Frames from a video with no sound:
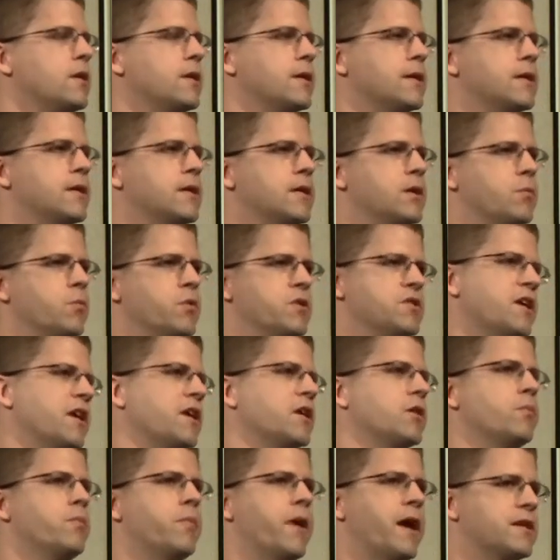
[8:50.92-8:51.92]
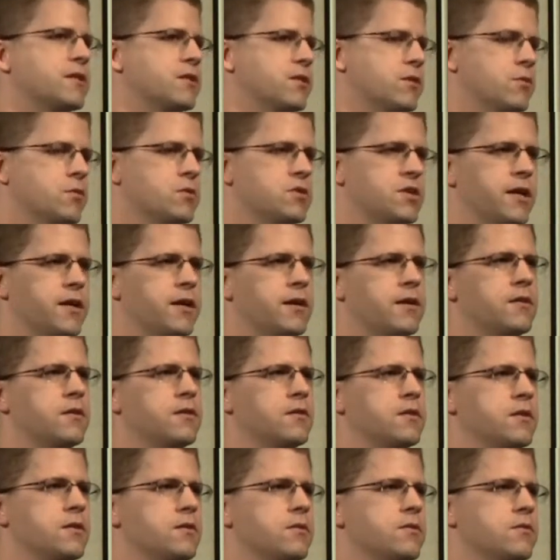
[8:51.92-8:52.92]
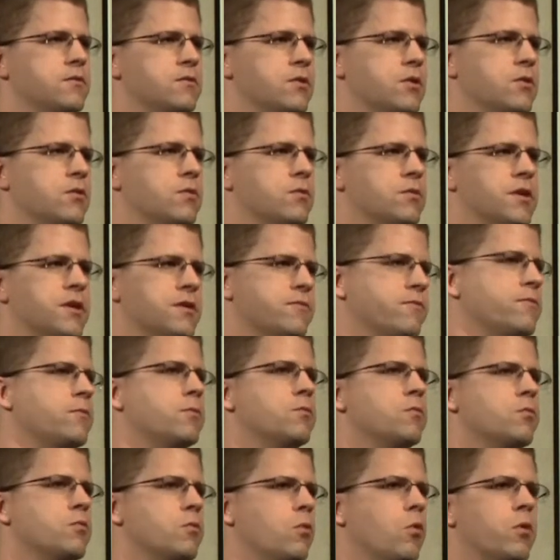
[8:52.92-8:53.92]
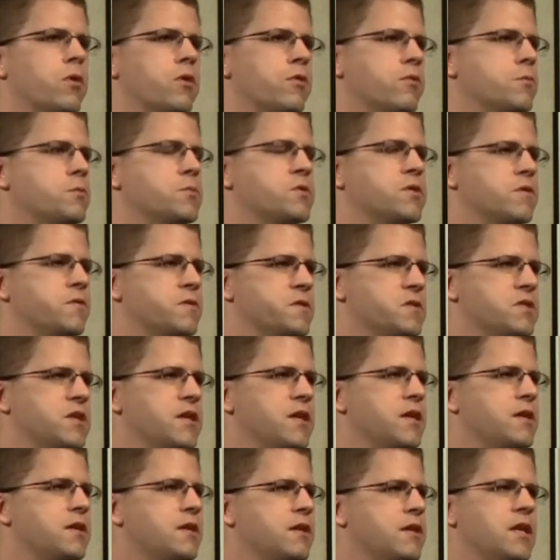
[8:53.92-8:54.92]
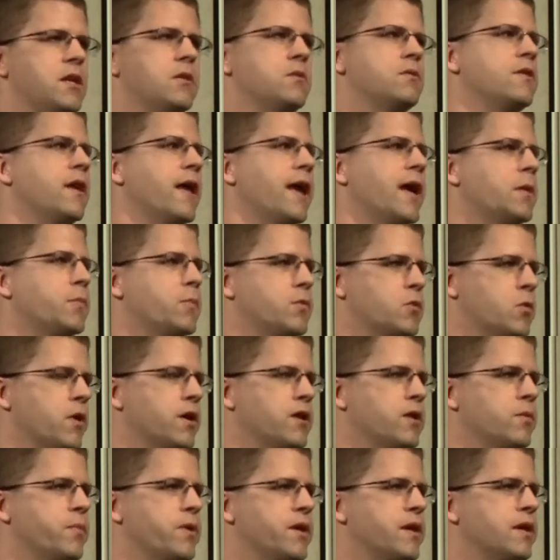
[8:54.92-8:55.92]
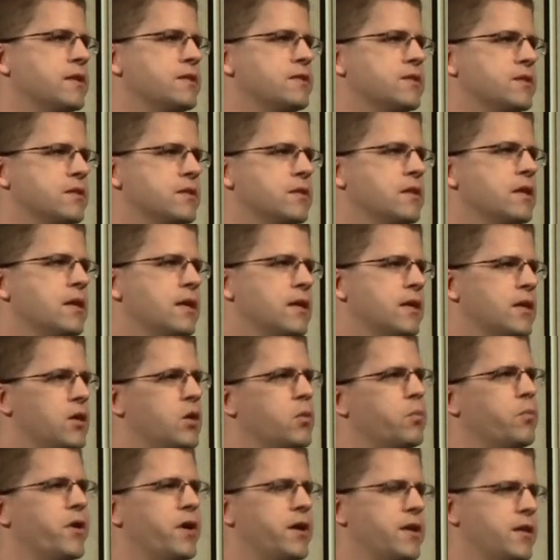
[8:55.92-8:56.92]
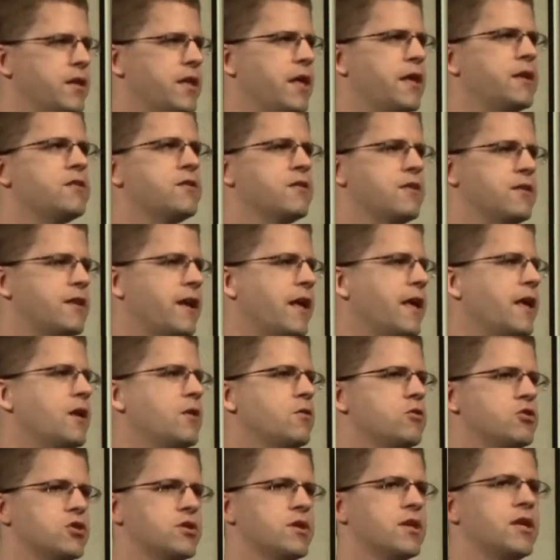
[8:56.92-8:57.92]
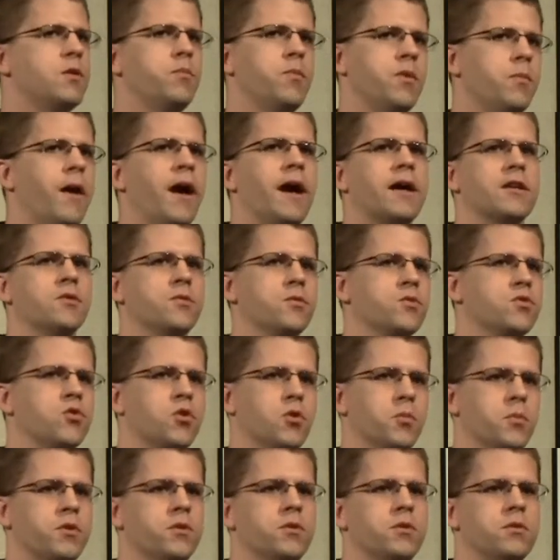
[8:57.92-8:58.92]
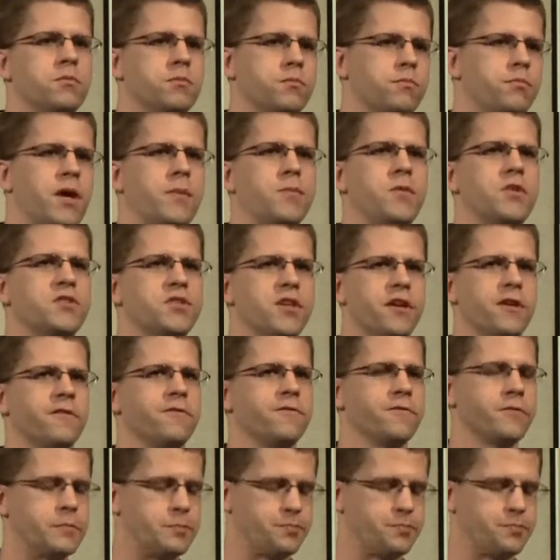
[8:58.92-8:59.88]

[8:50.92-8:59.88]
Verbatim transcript: Um, we take him back to the hotel and you know get food, order room service in, and he'd nap quite a bit. And by the end of the day, usually he'd be back to his normal peppy self.